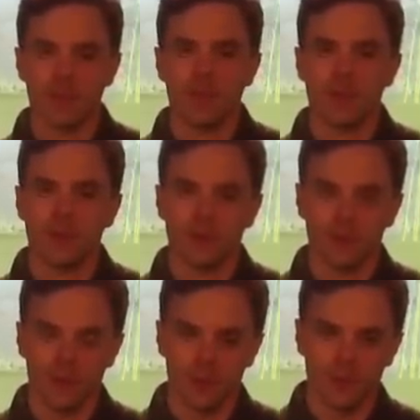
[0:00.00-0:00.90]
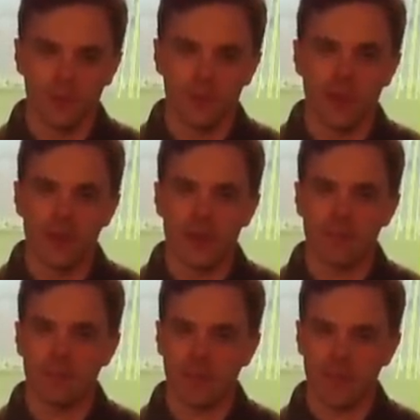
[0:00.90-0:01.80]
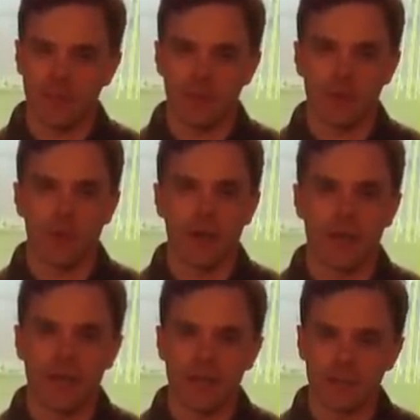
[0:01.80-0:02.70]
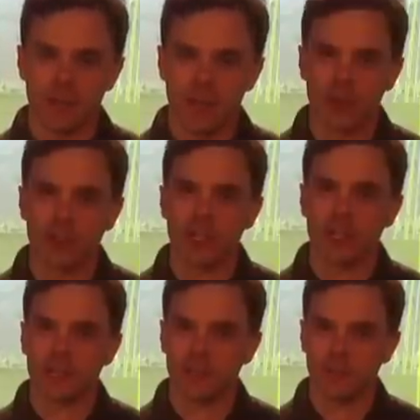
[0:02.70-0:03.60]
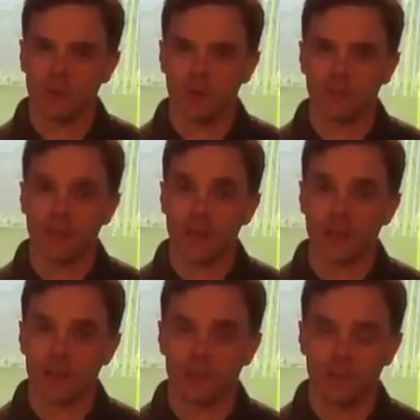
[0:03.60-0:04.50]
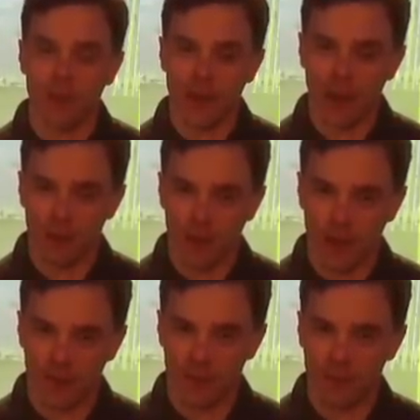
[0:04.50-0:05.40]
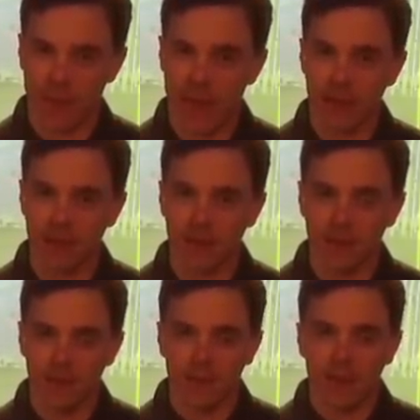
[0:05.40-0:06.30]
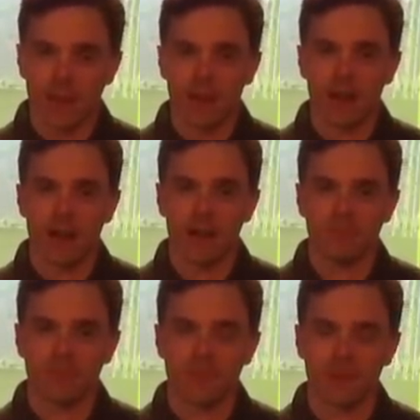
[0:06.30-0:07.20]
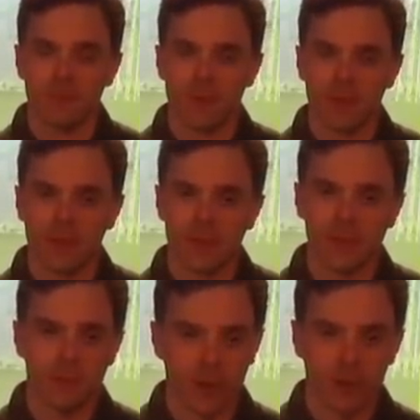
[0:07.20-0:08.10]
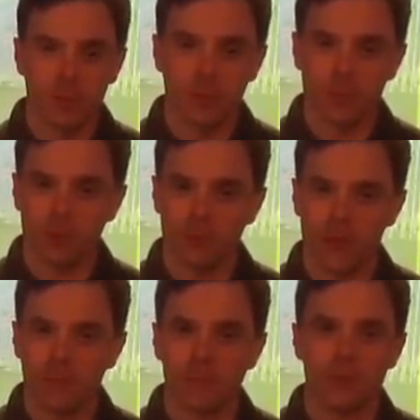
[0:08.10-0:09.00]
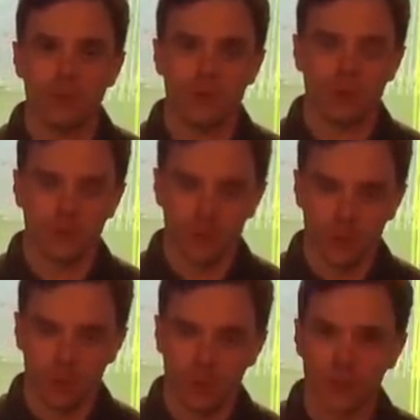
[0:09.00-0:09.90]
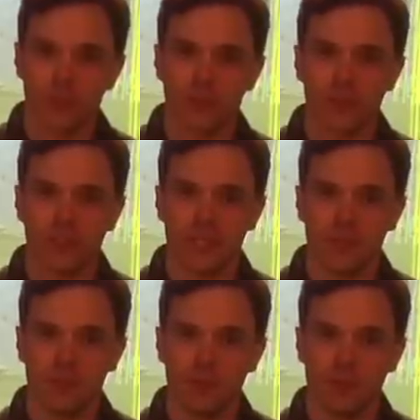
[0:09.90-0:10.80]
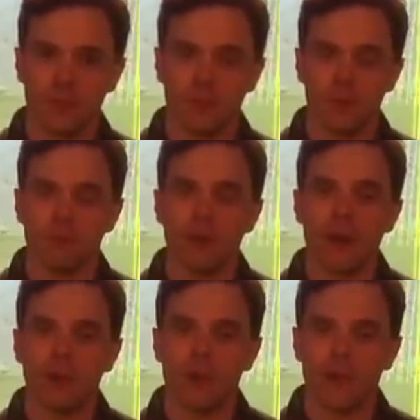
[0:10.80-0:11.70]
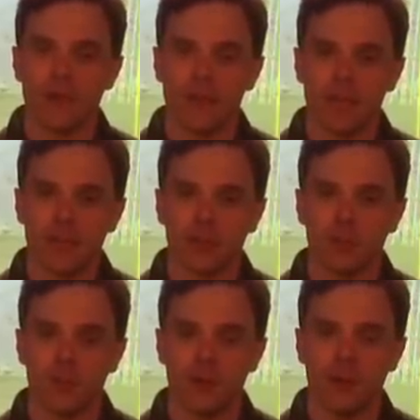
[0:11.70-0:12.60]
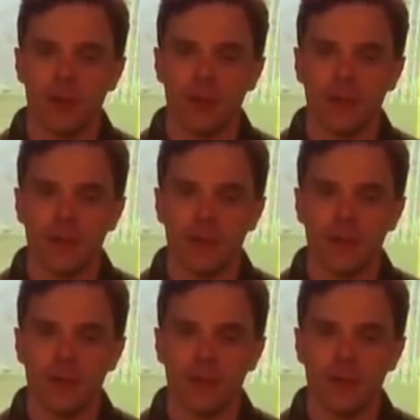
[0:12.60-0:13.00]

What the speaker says: you might not be quite hitting as many good shots as you would have liked right off the bat. But as you put in more and more reps, you will start to see the improvement. But right away, the initial period,